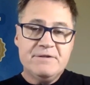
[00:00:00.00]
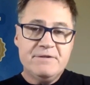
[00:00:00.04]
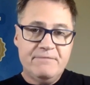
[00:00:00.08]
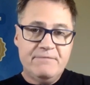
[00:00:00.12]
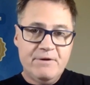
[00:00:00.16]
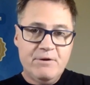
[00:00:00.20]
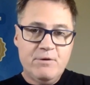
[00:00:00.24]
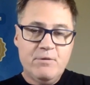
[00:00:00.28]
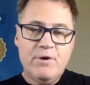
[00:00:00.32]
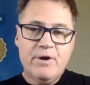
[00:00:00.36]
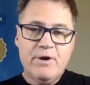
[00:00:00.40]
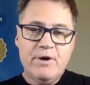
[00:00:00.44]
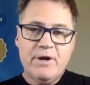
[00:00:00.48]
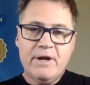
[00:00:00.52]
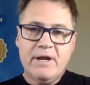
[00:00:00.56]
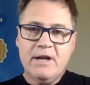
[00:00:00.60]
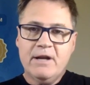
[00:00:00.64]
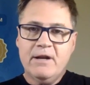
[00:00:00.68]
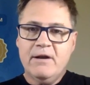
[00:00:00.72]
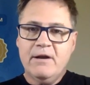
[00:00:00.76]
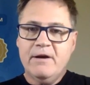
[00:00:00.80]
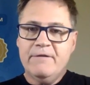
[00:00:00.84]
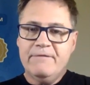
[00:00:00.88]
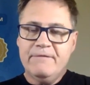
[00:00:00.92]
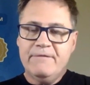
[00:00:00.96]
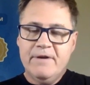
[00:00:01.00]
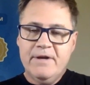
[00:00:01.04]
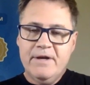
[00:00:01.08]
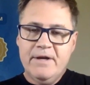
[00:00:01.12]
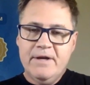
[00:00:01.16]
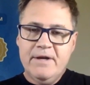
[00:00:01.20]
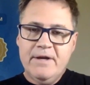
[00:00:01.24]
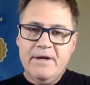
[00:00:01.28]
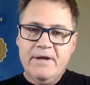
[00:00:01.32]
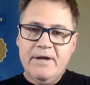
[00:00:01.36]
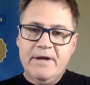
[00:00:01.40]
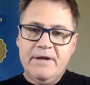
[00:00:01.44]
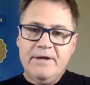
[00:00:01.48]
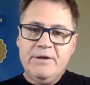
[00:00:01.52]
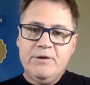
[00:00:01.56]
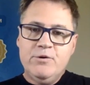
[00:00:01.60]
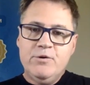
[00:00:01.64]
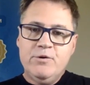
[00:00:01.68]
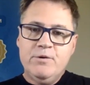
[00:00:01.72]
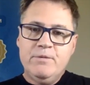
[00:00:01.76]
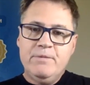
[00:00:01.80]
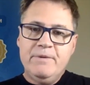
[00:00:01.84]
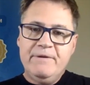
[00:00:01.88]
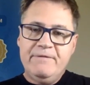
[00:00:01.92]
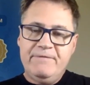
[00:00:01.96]
years of your working life,
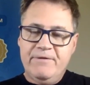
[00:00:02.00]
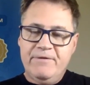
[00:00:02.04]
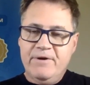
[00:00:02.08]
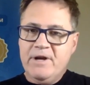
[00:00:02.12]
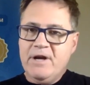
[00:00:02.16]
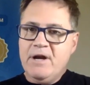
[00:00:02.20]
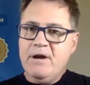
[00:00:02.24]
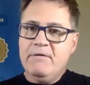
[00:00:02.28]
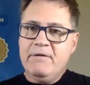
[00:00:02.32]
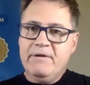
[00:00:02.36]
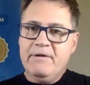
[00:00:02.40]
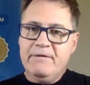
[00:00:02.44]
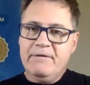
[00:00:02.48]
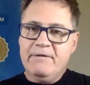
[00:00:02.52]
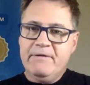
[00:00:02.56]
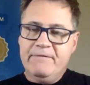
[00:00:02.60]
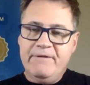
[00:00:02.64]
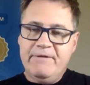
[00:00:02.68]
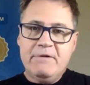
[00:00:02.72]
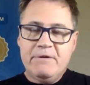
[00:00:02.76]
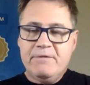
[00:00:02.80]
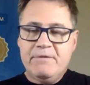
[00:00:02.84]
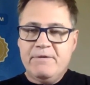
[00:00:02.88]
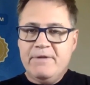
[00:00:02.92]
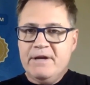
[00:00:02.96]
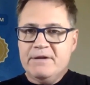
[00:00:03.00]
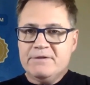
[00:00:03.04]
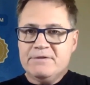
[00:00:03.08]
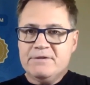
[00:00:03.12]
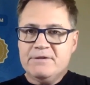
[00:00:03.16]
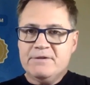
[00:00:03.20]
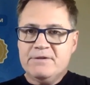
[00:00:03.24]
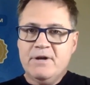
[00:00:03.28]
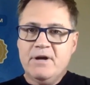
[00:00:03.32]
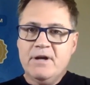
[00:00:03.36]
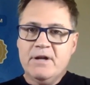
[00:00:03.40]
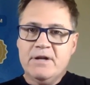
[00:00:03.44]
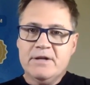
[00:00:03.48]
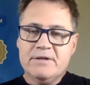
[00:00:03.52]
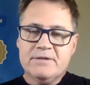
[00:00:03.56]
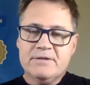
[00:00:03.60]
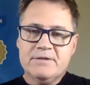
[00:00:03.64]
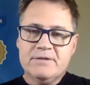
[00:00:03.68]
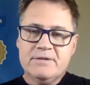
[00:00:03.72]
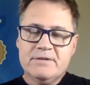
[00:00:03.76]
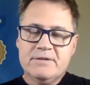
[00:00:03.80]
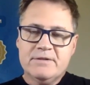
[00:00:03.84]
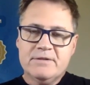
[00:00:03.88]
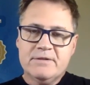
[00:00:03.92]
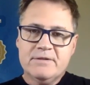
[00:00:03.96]
you will be foregoing
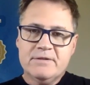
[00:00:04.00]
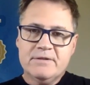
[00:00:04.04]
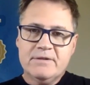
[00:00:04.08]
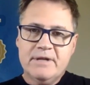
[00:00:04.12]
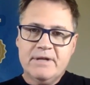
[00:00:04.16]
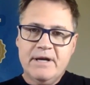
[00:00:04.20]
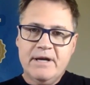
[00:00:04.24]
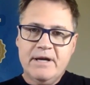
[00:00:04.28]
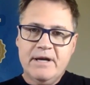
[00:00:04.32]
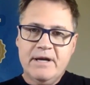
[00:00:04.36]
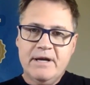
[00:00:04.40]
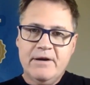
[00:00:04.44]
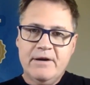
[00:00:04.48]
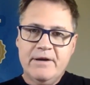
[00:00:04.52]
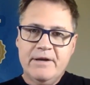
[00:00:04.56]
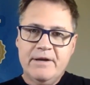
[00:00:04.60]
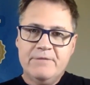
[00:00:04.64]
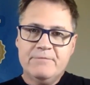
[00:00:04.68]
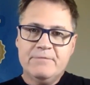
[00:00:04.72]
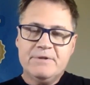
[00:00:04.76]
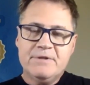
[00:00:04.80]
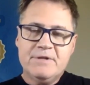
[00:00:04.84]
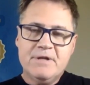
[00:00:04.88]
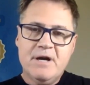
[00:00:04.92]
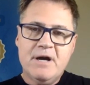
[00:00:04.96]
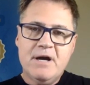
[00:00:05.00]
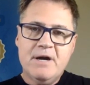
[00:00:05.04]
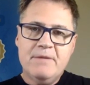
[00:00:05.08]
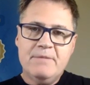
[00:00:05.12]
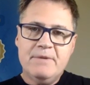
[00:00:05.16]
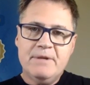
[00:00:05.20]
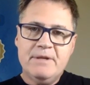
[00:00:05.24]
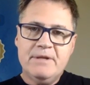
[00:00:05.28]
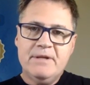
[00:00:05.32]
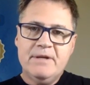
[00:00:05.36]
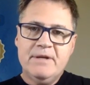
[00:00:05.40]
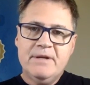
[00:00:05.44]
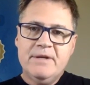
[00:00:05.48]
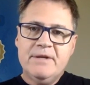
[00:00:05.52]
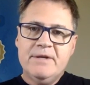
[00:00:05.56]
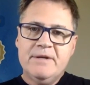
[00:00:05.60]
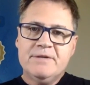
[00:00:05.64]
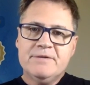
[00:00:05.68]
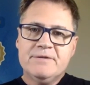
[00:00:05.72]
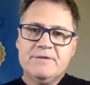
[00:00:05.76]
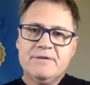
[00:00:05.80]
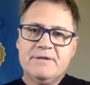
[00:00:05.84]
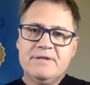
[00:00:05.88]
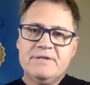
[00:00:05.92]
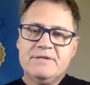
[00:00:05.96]
$500,000 in retirement.
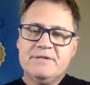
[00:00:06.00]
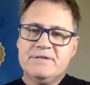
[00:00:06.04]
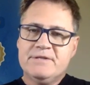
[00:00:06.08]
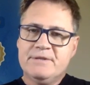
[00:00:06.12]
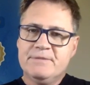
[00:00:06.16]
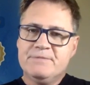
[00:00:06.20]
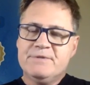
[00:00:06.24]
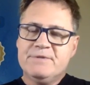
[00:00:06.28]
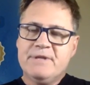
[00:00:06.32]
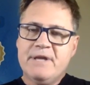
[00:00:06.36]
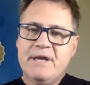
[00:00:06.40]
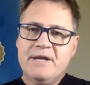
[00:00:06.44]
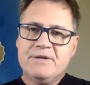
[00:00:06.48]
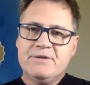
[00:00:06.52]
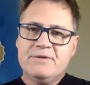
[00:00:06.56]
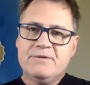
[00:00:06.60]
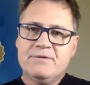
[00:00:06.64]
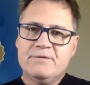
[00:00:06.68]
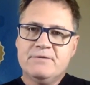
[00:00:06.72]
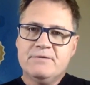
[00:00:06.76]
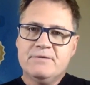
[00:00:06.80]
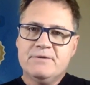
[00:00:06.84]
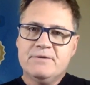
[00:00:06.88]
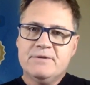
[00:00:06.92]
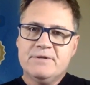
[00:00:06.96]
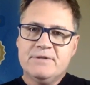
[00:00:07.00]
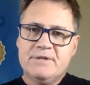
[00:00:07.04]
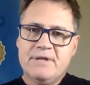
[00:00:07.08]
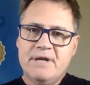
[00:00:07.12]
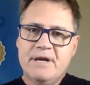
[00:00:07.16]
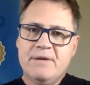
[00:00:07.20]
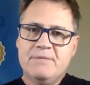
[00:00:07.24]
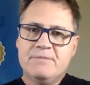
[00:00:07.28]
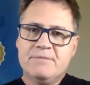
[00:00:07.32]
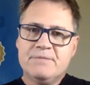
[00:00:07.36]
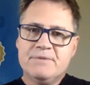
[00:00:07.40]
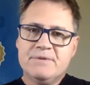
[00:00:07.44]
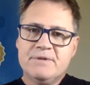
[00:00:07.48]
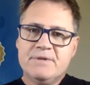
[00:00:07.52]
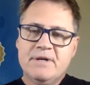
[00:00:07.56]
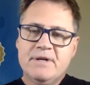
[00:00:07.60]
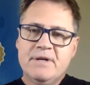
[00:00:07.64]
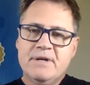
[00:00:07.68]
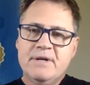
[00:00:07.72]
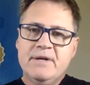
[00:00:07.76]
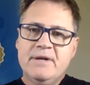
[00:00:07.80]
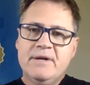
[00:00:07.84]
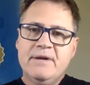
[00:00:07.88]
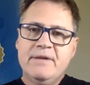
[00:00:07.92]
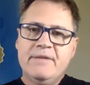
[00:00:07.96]
So these are substantial sums.
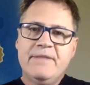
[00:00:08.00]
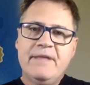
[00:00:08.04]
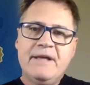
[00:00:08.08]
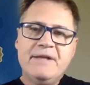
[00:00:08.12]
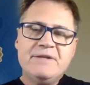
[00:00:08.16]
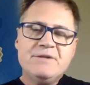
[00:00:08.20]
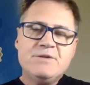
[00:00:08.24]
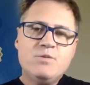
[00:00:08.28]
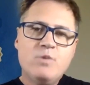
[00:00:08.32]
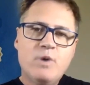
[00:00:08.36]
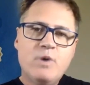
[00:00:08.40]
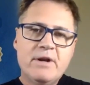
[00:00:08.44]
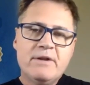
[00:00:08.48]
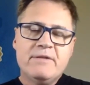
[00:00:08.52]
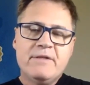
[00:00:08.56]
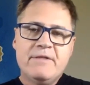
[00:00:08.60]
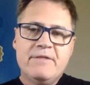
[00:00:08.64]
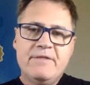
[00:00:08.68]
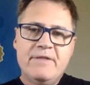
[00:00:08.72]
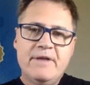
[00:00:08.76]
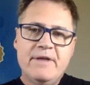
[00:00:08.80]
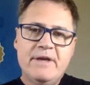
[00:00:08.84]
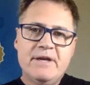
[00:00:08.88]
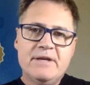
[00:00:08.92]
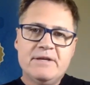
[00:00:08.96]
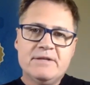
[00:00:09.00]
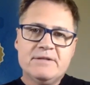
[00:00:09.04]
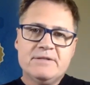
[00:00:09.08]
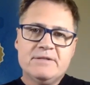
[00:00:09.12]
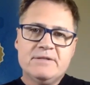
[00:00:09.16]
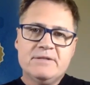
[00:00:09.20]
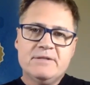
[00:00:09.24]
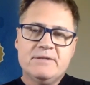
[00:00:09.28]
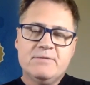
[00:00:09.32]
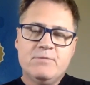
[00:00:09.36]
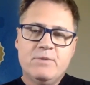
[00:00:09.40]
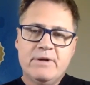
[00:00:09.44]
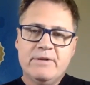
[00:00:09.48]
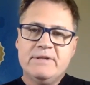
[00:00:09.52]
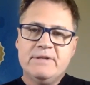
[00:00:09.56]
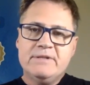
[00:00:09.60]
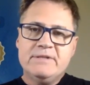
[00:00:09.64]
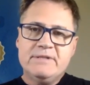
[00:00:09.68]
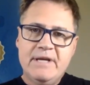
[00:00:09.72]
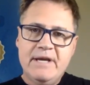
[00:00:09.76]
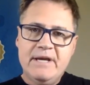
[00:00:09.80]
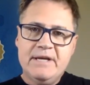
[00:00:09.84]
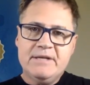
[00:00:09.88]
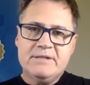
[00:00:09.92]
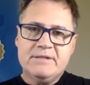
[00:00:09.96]
That's one of
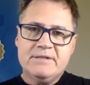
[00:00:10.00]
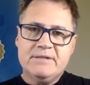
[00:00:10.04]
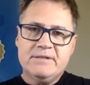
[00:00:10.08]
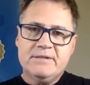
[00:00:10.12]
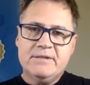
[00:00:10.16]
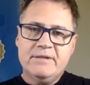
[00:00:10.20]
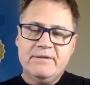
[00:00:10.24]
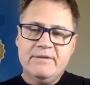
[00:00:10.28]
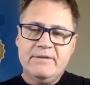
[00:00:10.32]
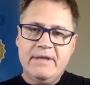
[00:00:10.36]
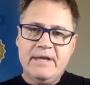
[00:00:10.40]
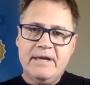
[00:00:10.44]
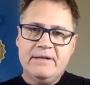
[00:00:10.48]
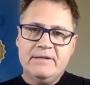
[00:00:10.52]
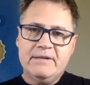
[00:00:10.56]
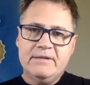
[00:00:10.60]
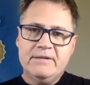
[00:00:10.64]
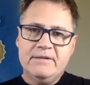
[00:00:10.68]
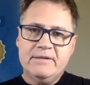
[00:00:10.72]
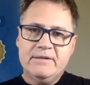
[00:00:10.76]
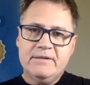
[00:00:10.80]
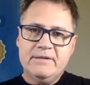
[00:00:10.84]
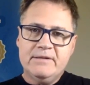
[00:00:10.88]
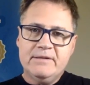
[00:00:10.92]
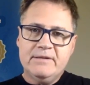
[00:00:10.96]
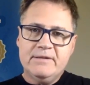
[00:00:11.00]
the tests that